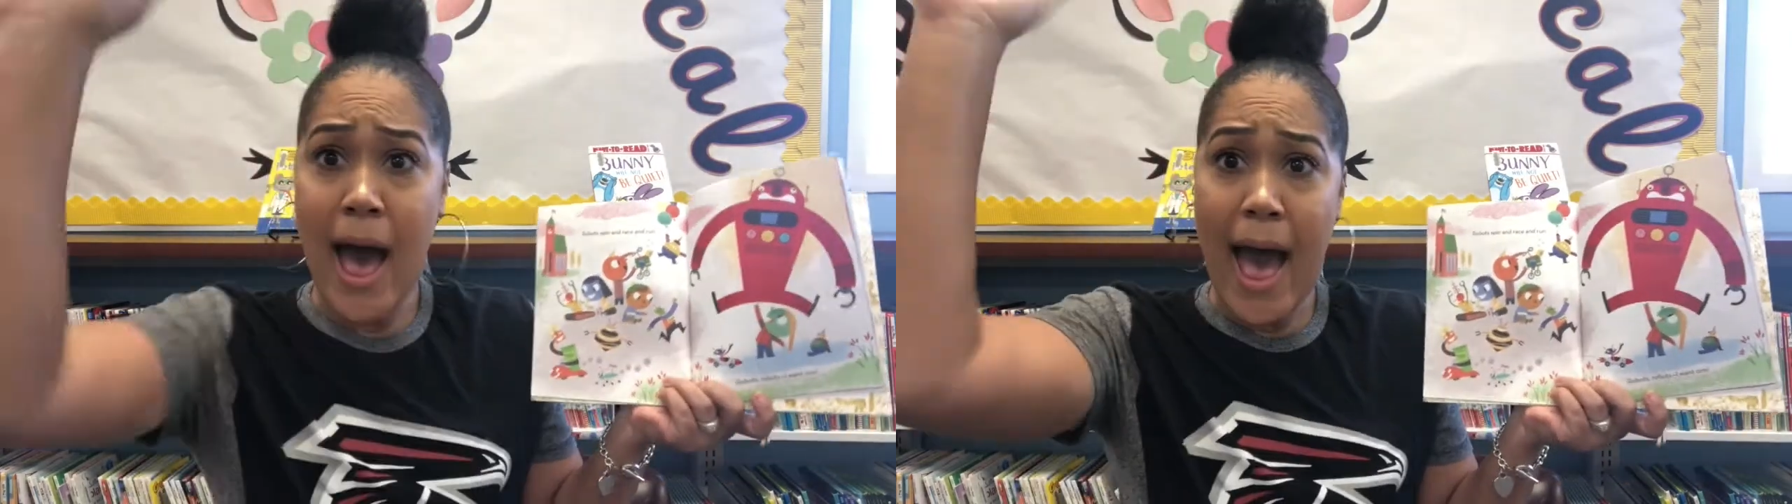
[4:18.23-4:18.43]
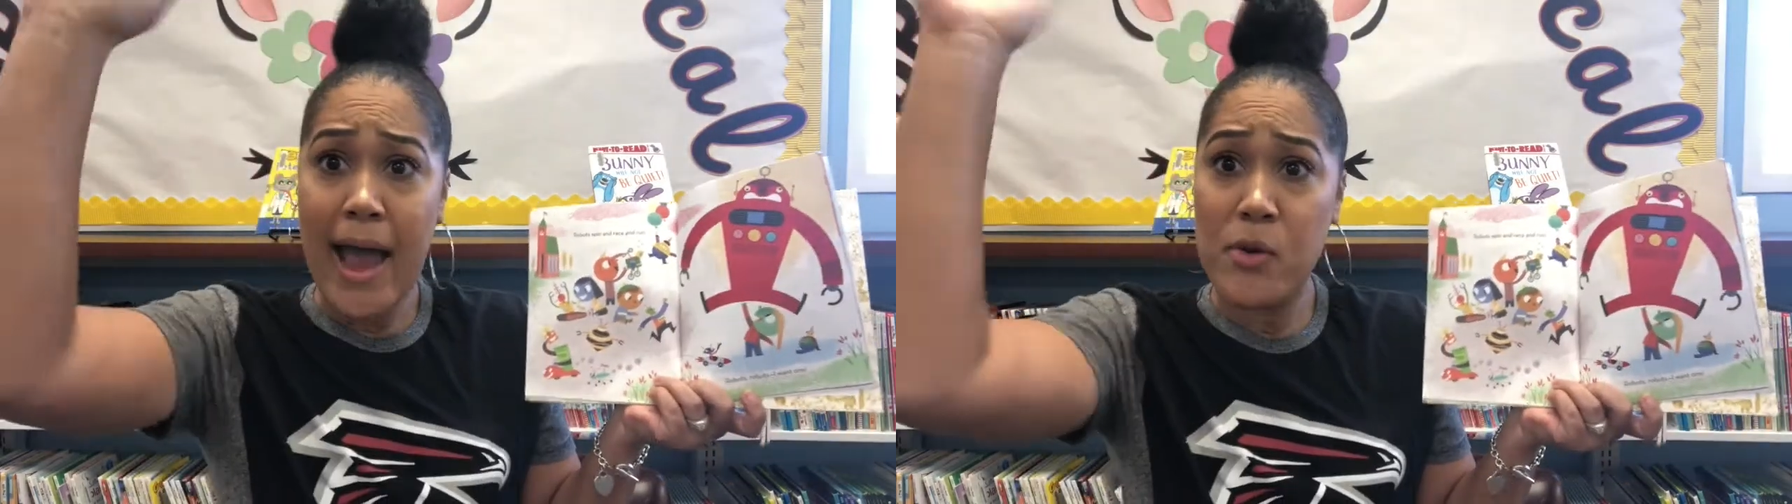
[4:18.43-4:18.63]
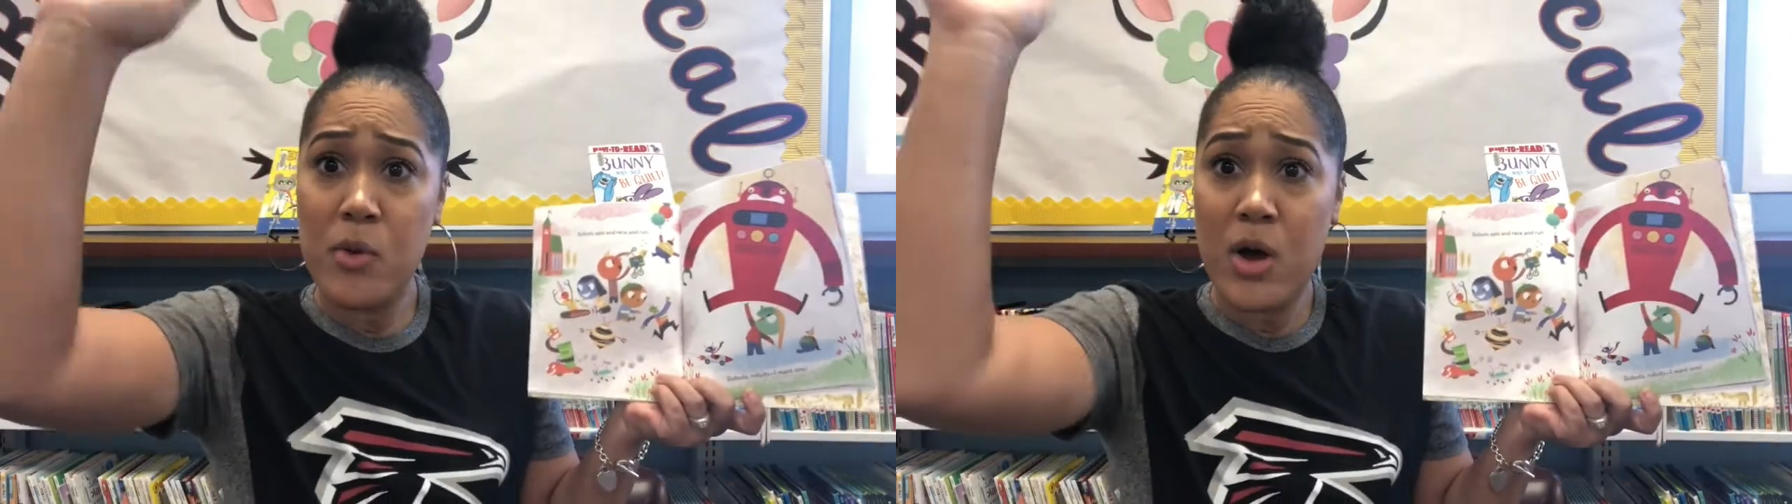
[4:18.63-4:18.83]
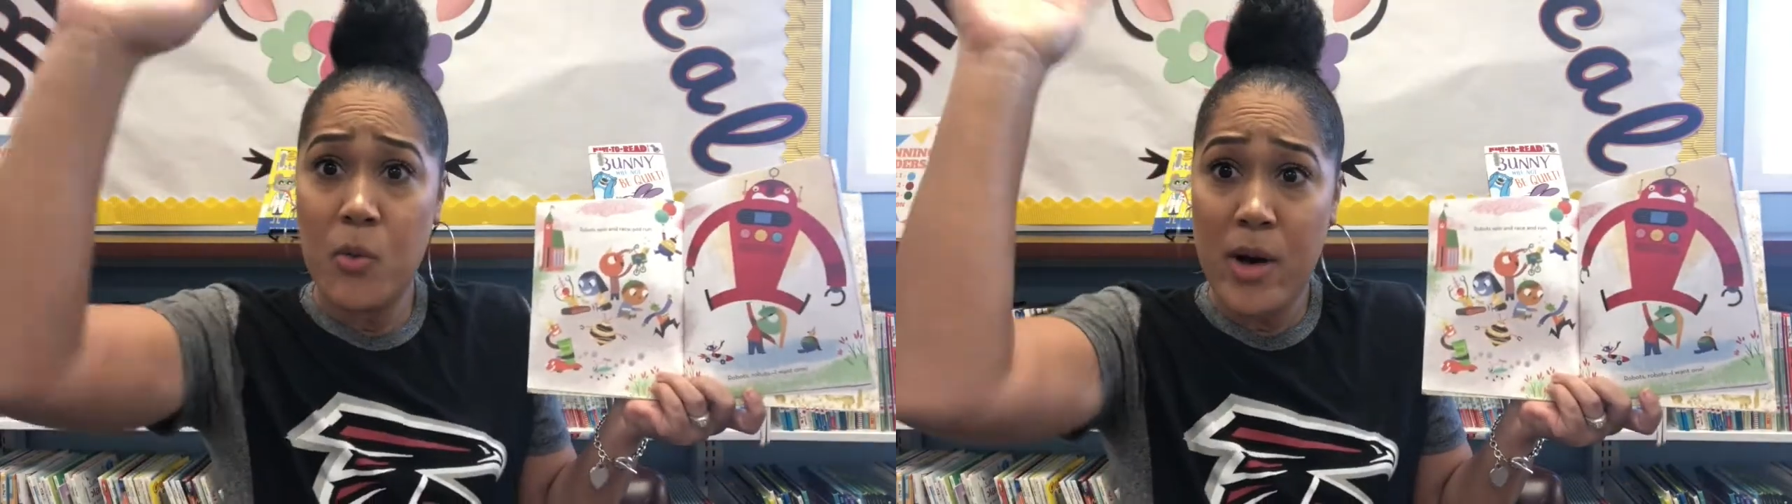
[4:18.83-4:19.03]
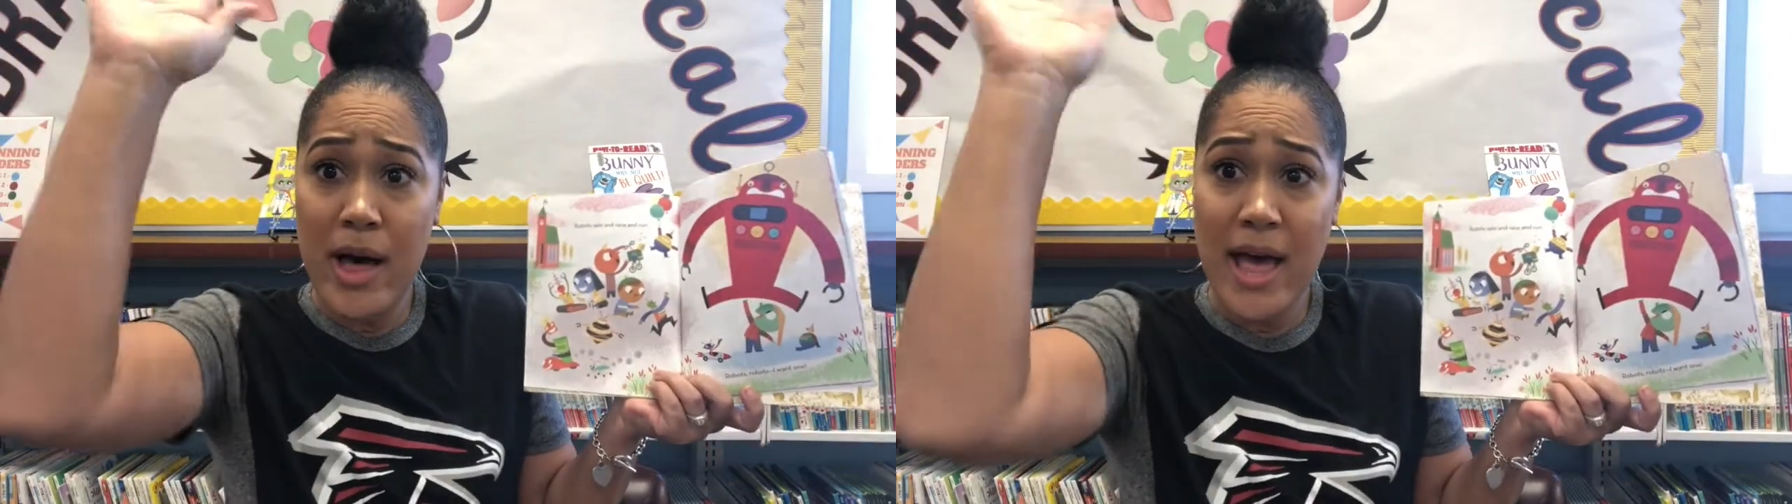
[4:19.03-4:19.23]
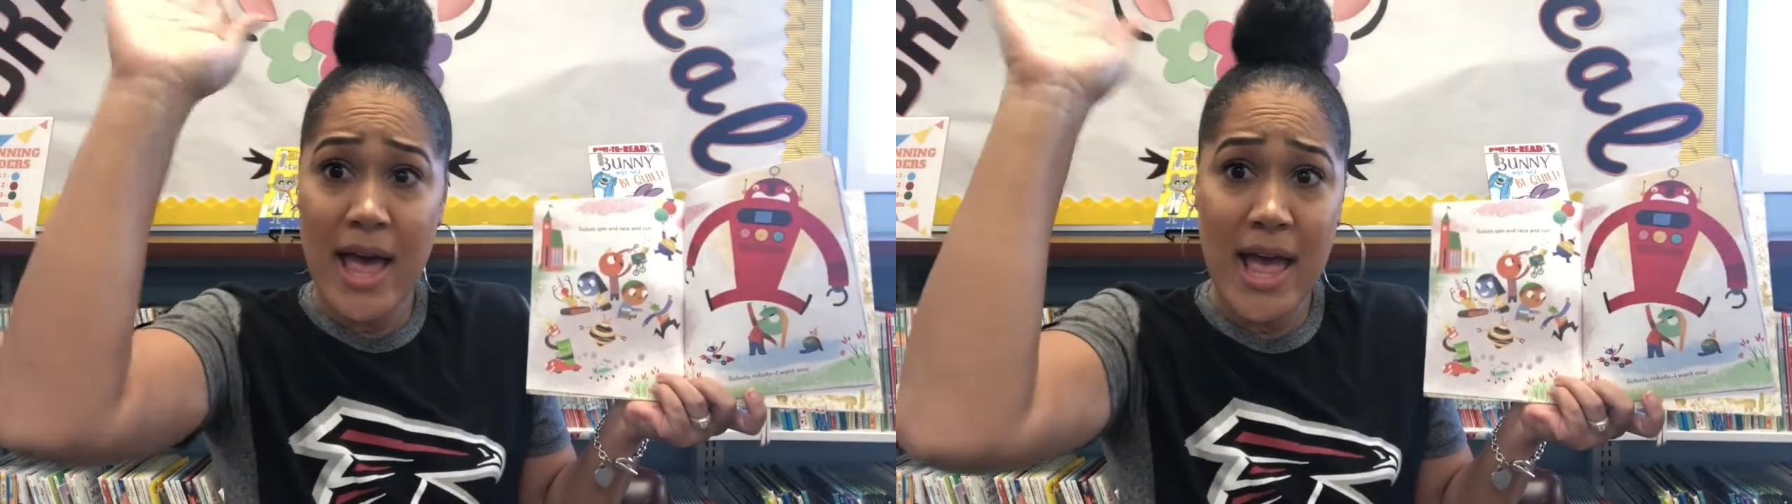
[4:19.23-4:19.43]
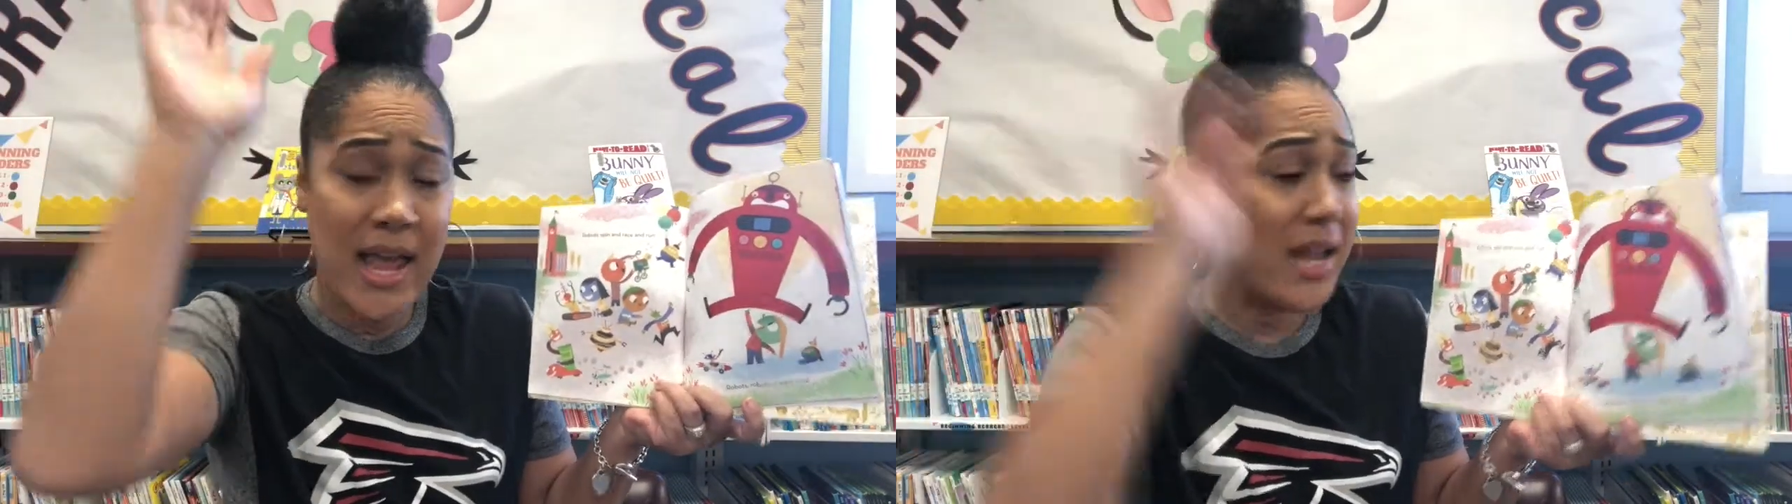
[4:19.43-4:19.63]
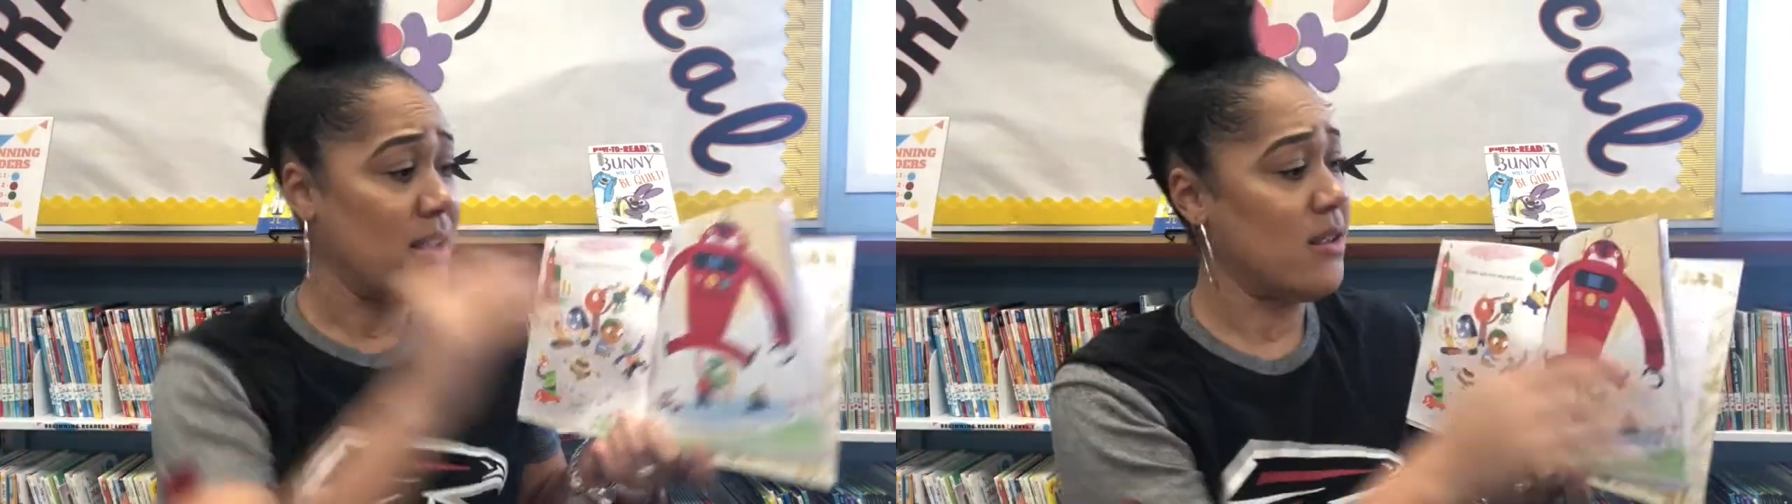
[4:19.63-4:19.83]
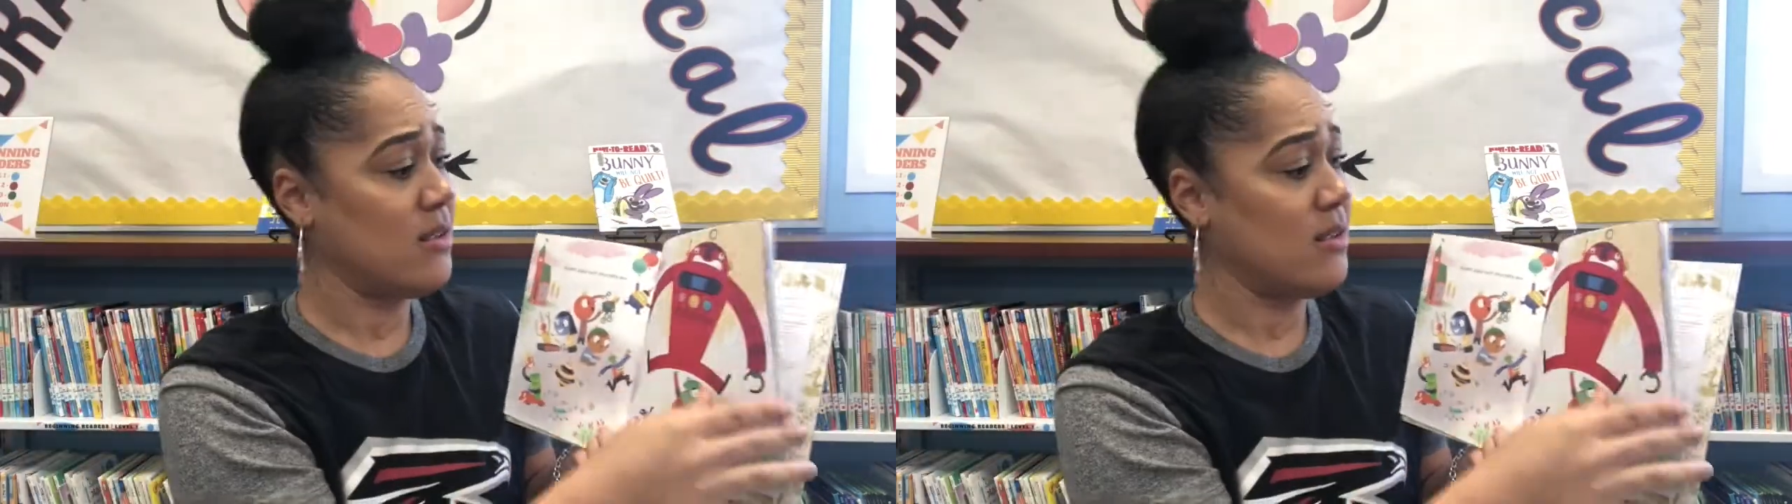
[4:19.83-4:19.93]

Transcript: I want one.